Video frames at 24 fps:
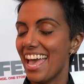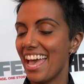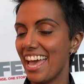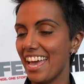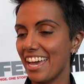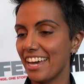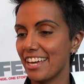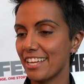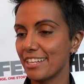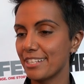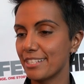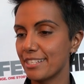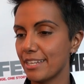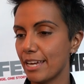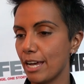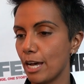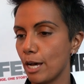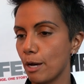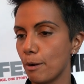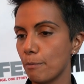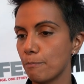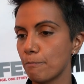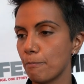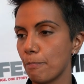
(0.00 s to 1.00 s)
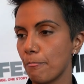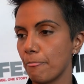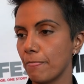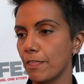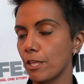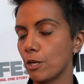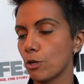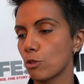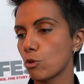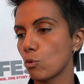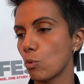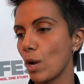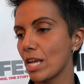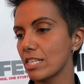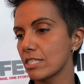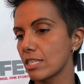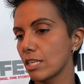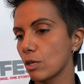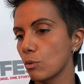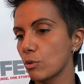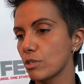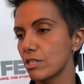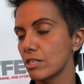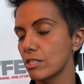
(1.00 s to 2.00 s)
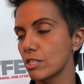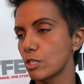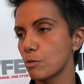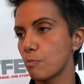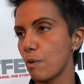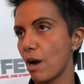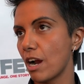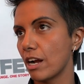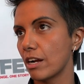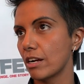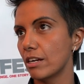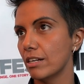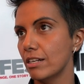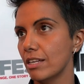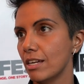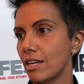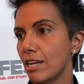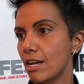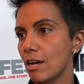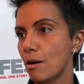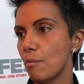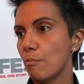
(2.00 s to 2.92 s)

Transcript: And, you know, the wrestling was inspired